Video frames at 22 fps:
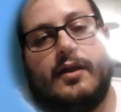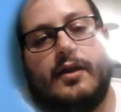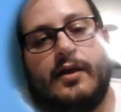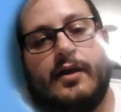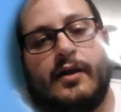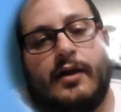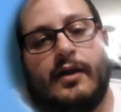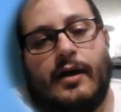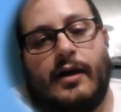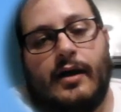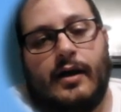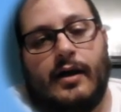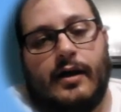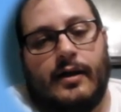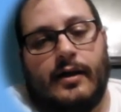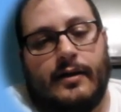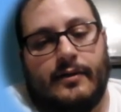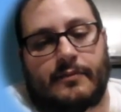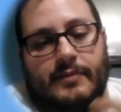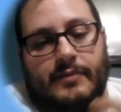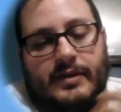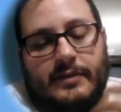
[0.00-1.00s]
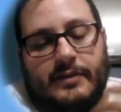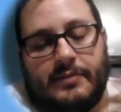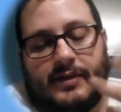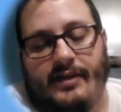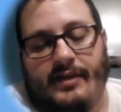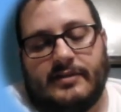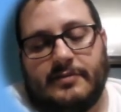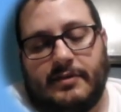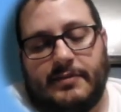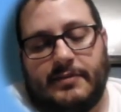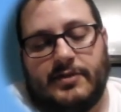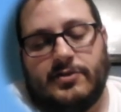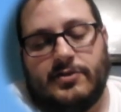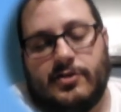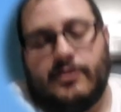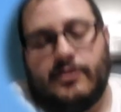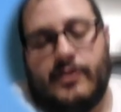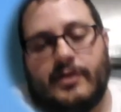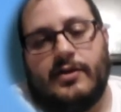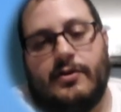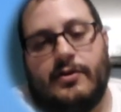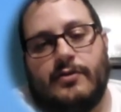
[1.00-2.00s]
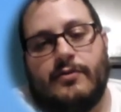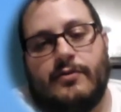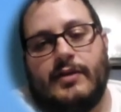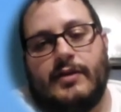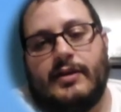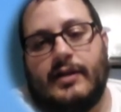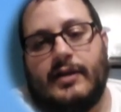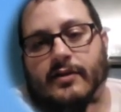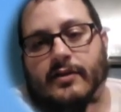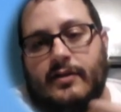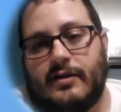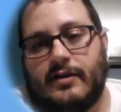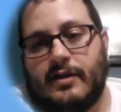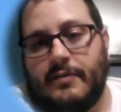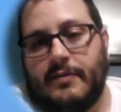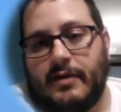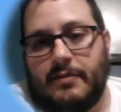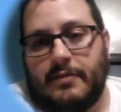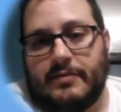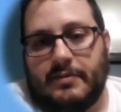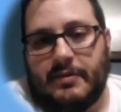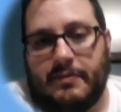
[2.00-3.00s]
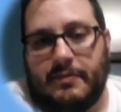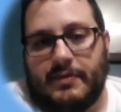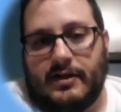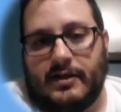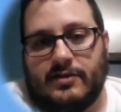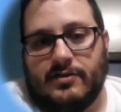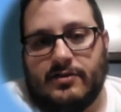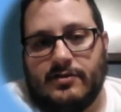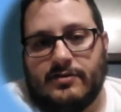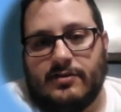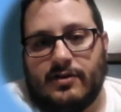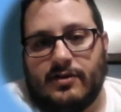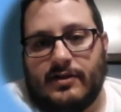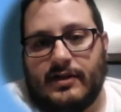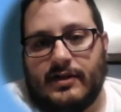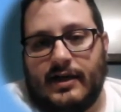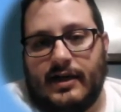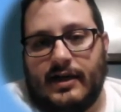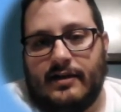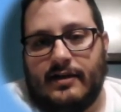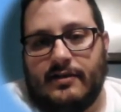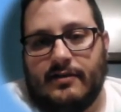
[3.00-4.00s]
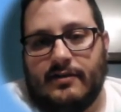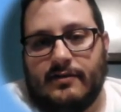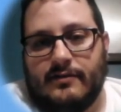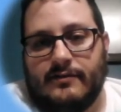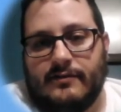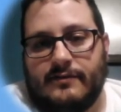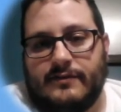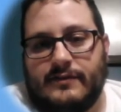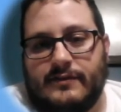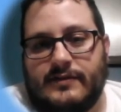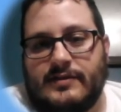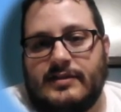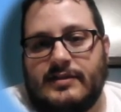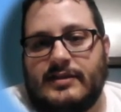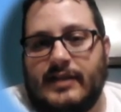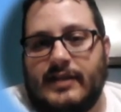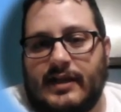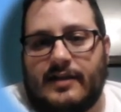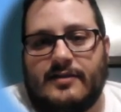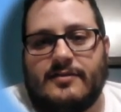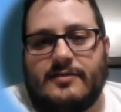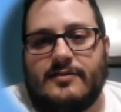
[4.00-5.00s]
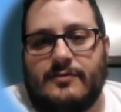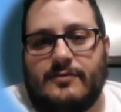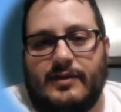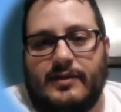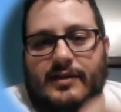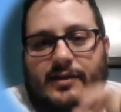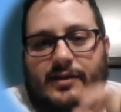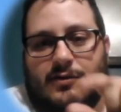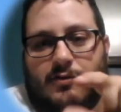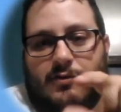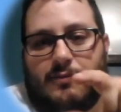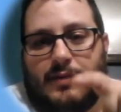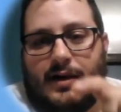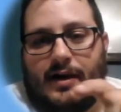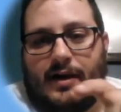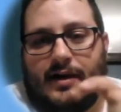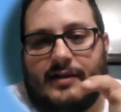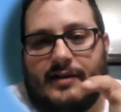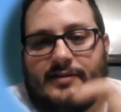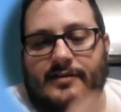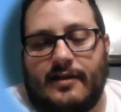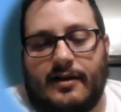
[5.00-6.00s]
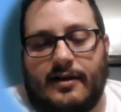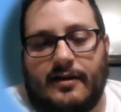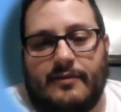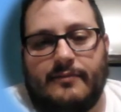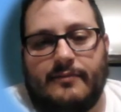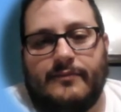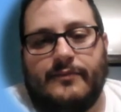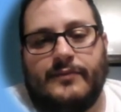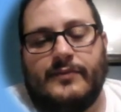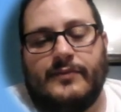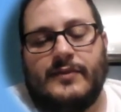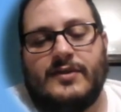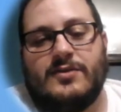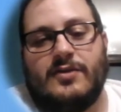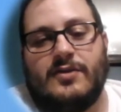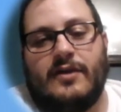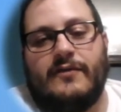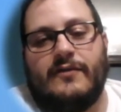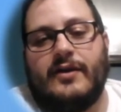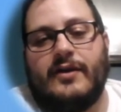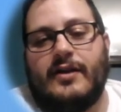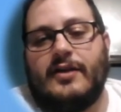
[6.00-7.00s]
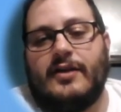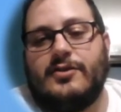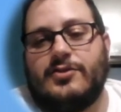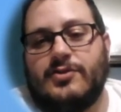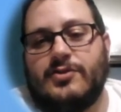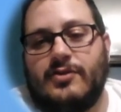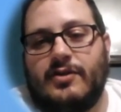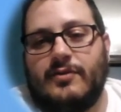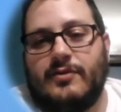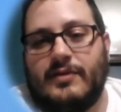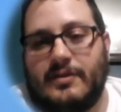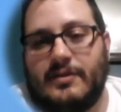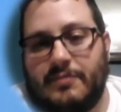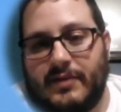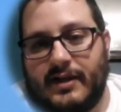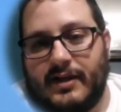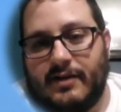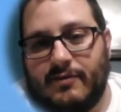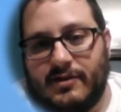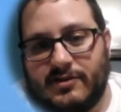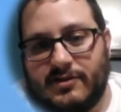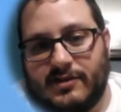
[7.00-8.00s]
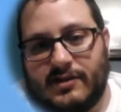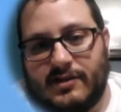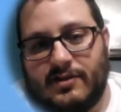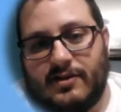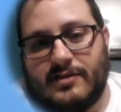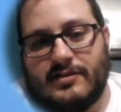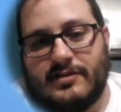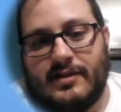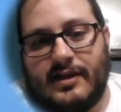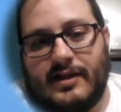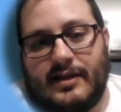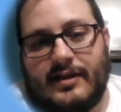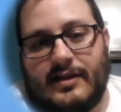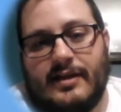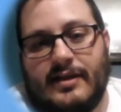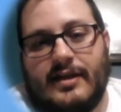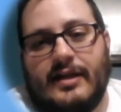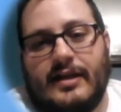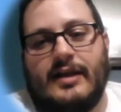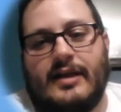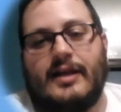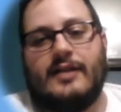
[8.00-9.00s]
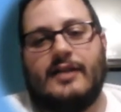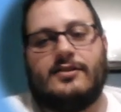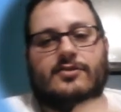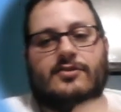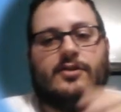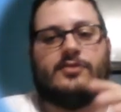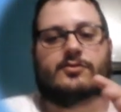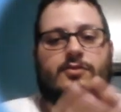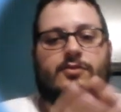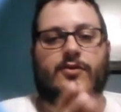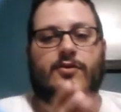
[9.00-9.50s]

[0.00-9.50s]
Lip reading: but the plants I'm going to be showing you in the upcoming pictures are kind of sticks with little pods on them. So I figured I'd show you what the plant originally looks like. It starts growing